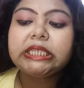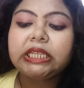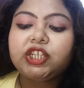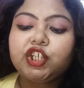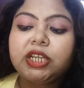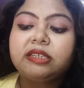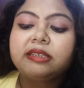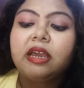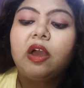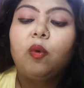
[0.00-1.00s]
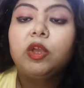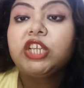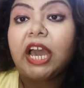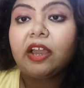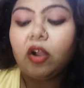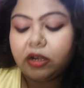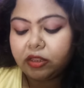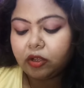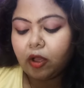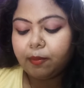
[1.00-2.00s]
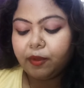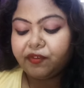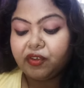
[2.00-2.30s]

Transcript: These are the shades which I got in the combo.